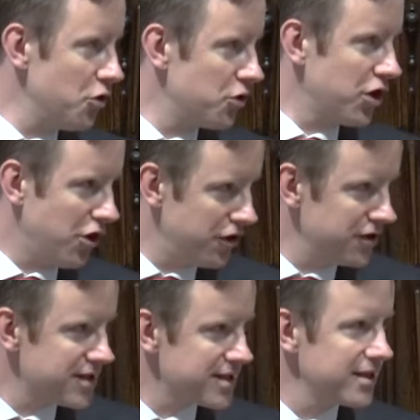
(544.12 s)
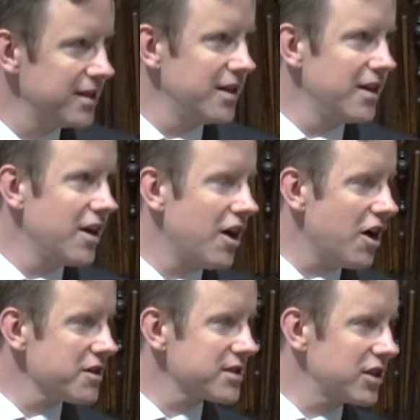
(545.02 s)
your God
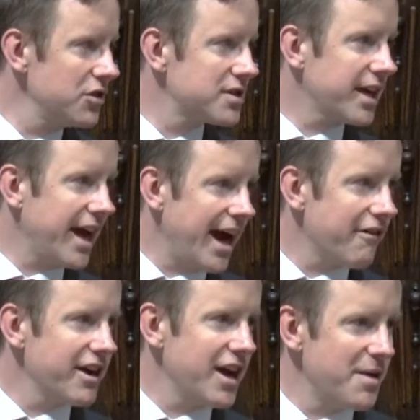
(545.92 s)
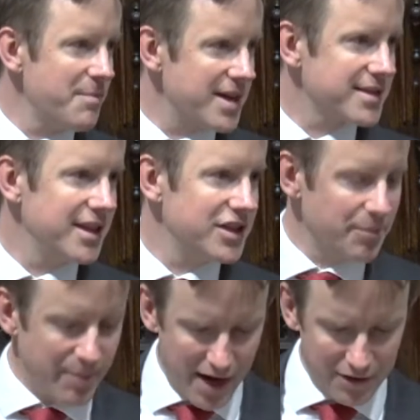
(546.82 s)
ask you to carry a message
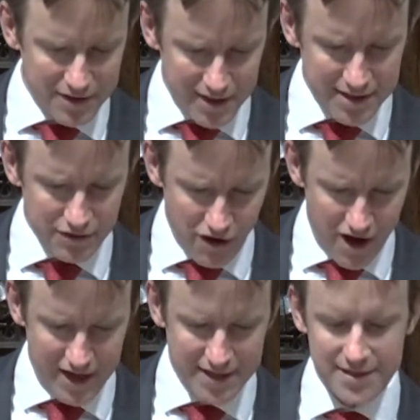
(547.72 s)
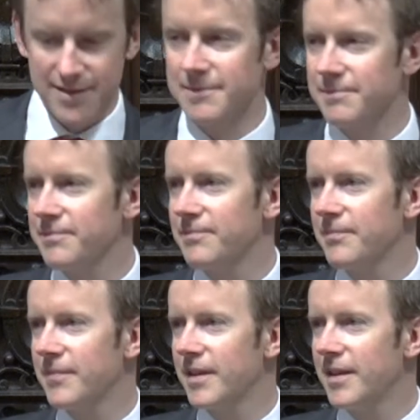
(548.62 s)
about disgrace?
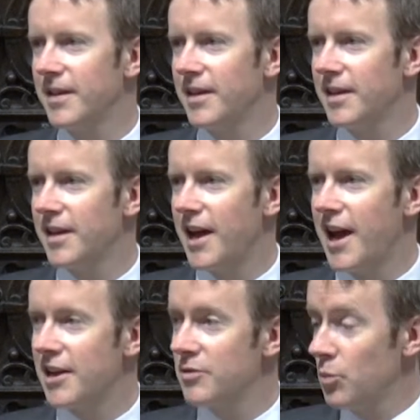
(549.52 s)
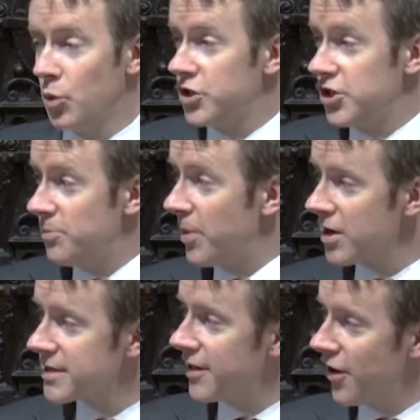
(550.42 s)
And would you
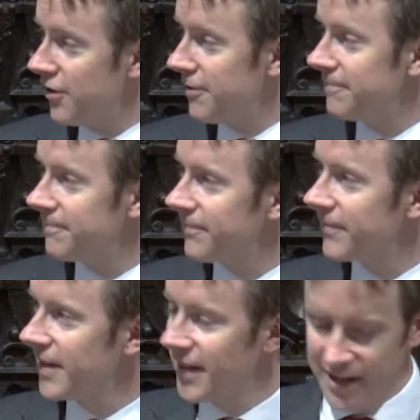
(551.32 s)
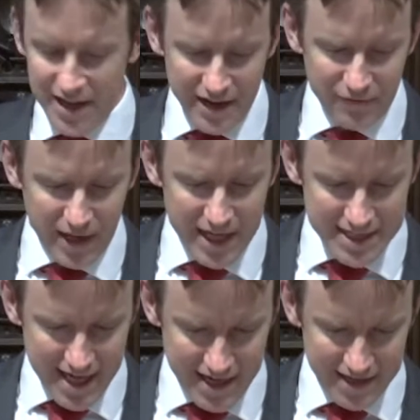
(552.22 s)
pass it on if he
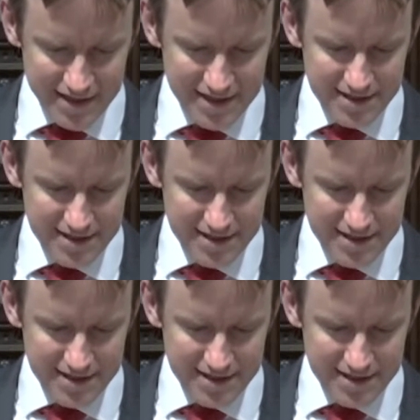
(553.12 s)
did?